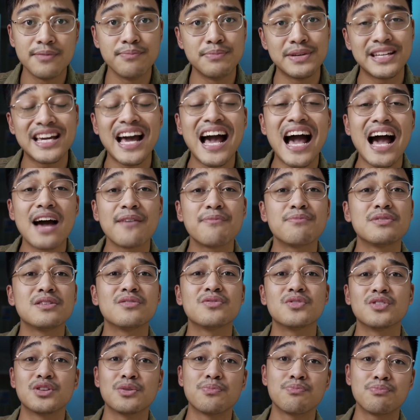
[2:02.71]
happy
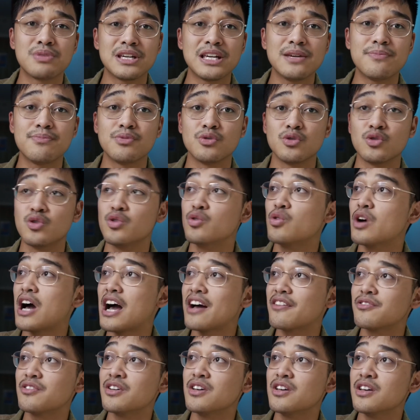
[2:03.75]
for the people who
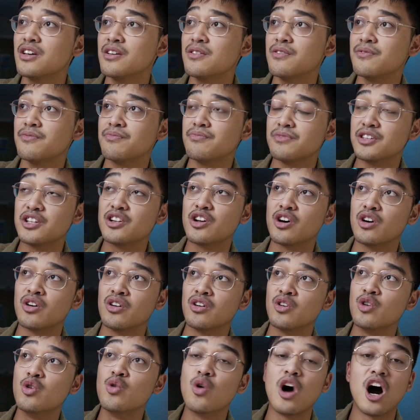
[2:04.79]
have,
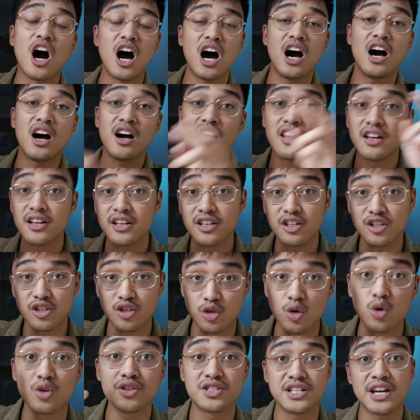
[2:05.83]
who are
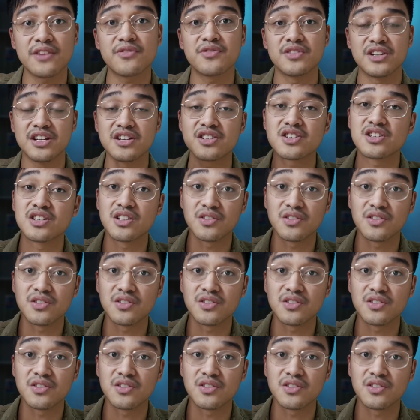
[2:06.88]
your definition of